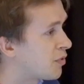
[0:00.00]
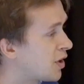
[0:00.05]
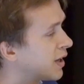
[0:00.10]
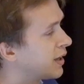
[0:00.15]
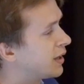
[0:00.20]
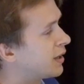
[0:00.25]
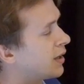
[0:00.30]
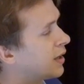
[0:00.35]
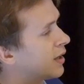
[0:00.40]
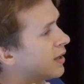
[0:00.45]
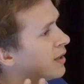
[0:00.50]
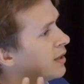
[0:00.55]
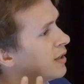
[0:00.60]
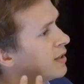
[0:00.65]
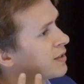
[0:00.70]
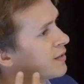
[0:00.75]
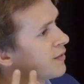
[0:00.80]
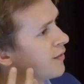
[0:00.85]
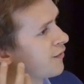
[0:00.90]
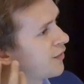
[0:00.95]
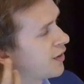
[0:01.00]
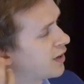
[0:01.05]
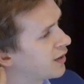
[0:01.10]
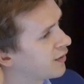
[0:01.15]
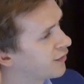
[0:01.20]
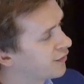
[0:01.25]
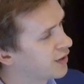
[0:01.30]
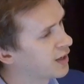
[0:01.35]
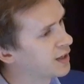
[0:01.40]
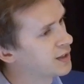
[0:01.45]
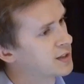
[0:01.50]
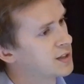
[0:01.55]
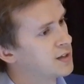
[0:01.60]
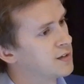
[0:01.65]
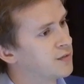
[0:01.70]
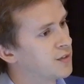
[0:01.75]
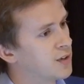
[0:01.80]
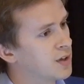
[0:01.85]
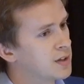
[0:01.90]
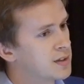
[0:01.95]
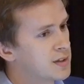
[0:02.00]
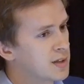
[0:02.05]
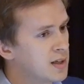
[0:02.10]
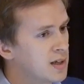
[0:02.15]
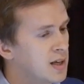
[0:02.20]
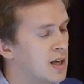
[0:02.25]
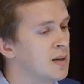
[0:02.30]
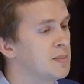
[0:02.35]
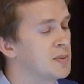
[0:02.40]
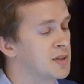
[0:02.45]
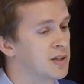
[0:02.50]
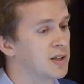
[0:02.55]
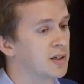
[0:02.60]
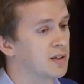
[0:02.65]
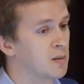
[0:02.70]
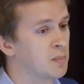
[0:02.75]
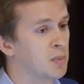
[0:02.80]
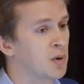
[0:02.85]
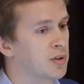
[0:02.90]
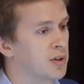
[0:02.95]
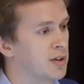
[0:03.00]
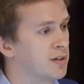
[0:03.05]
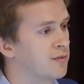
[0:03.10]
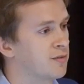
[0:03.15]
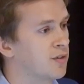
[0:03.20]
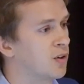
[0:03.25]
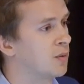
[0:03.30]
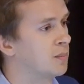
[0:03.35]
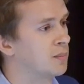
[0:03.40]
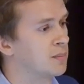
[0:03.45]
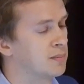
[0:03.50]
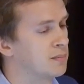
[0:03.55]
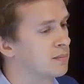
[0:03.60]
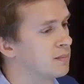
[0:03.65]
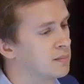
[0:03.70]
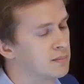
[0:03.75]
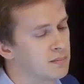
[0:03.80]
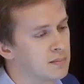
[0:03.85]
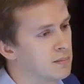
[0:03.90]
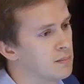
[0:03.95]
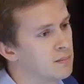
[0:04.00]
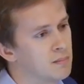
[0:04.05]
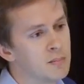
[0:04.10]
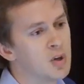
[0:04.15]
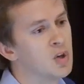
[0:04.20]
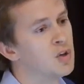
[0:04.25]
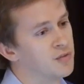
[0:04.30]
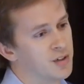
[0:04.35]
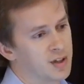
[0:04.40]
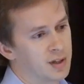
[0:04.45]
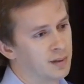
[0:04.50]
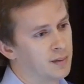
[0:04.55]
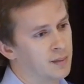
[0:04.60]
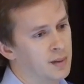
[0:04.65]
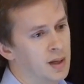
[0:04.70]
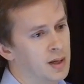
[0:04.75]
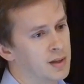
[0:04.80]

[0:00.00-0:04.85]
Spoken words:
brain is very effective at inhibiting the body from moving.